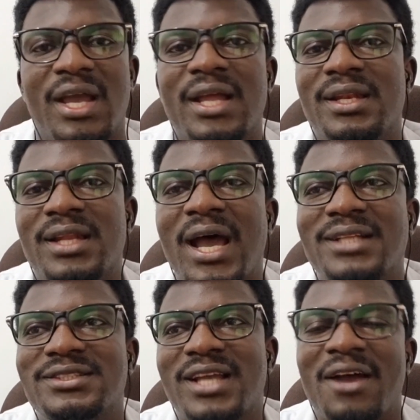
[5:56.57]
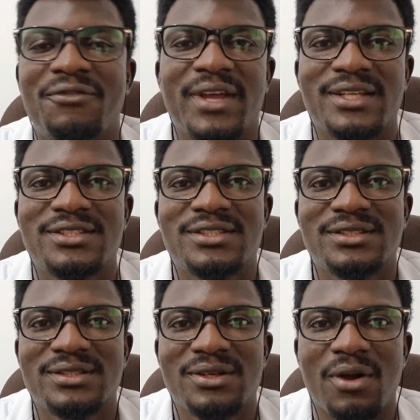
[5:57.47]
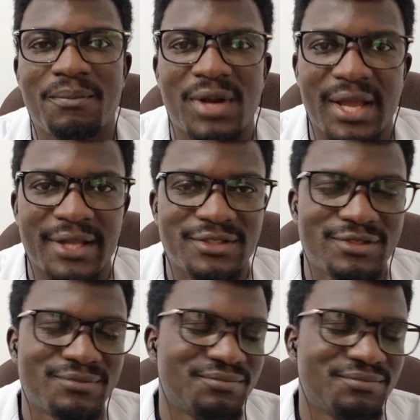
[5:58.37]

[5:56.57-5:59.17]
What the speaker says: and that affects compliance.